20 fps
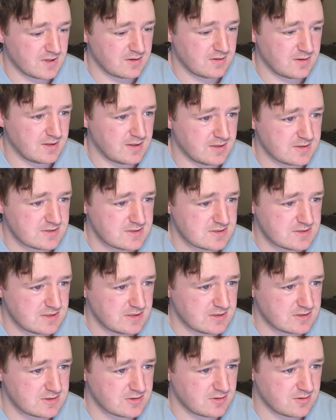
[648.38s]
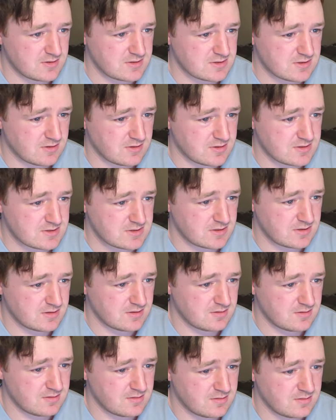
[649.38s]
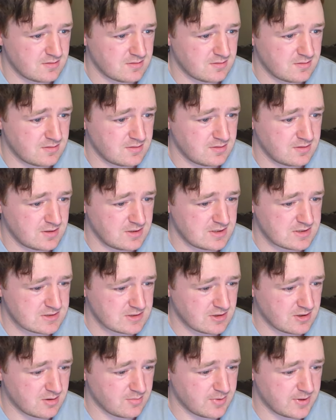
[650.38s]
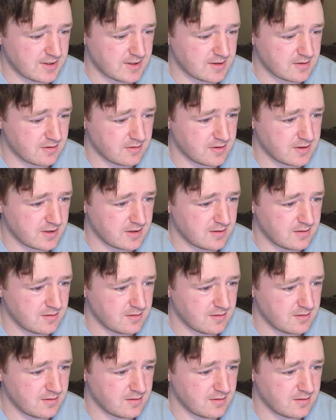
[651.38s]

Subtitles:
Let us see. Sean Johnson, he is not back. Okay.